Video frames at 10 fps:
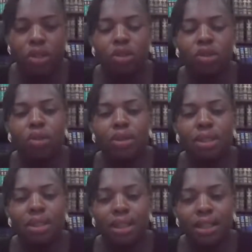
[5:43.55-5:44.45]
So you
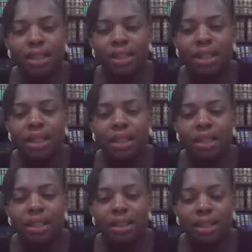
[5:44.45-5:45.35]
state
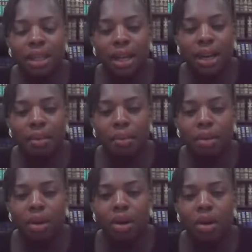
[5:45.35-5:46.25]
the name
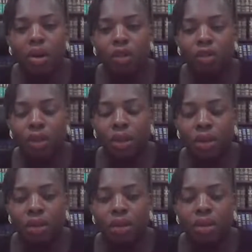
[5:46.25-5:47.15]
of the,